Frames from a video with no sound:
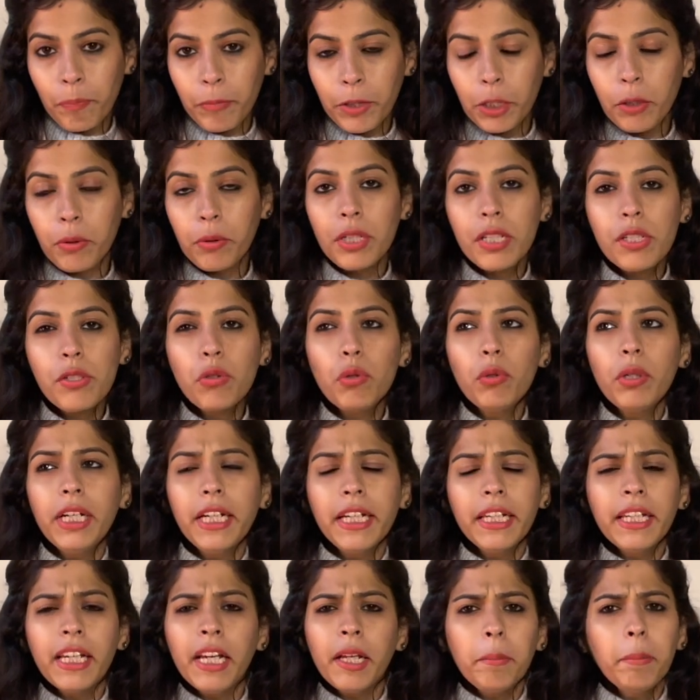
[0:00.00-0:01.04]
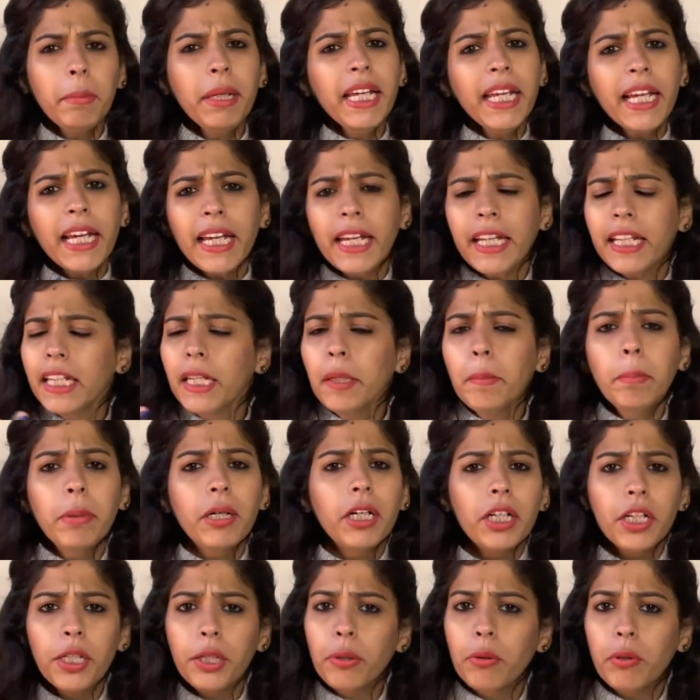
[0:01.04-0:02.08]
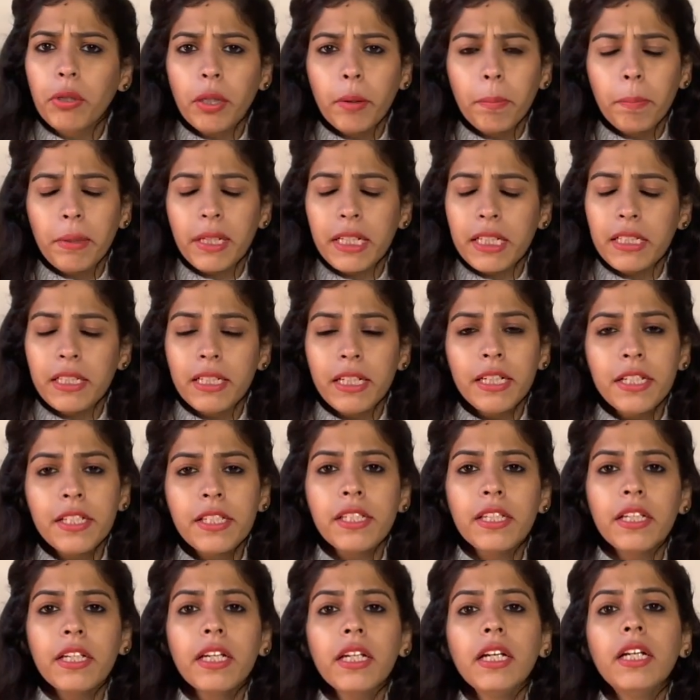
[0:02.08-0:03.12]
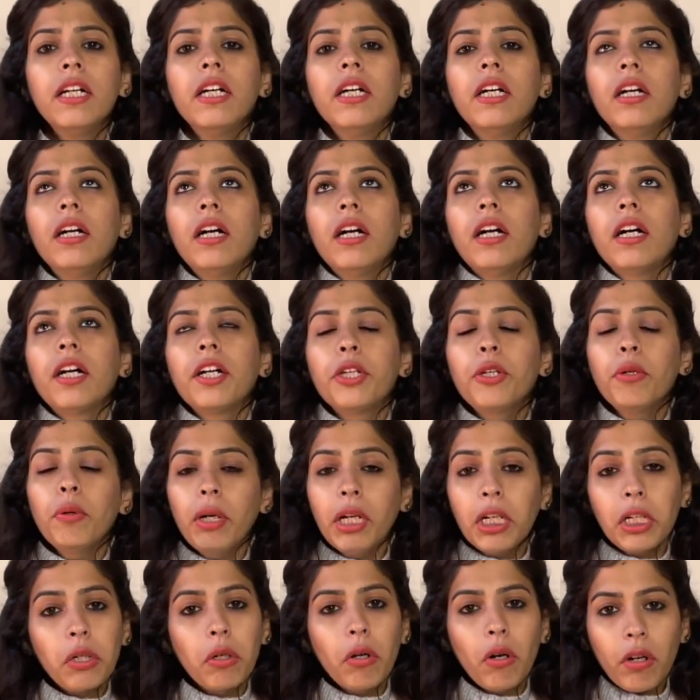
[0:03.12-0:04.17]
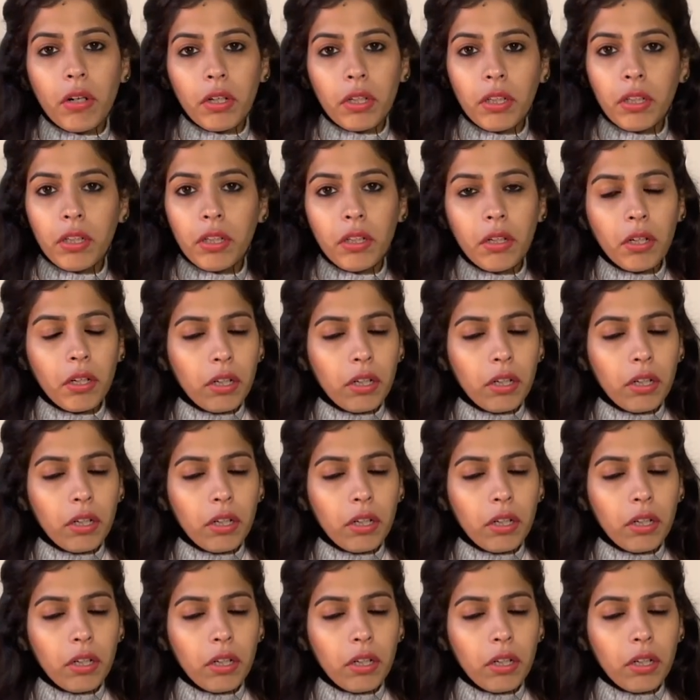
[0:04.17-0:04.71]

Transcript: Okay, so it can be any particular place. Let's say you had gone